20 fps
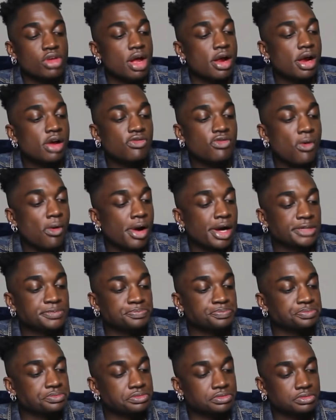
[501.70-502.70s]
here for it.
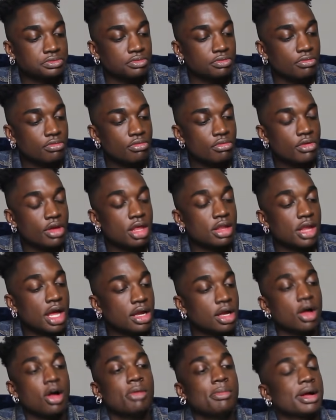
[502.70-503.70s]

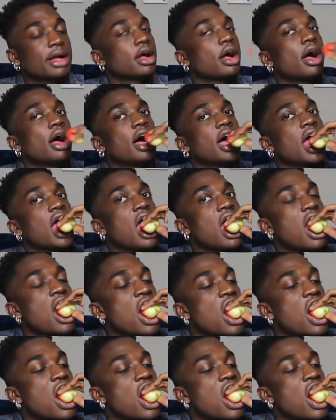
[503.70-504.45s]
Like, oh my god.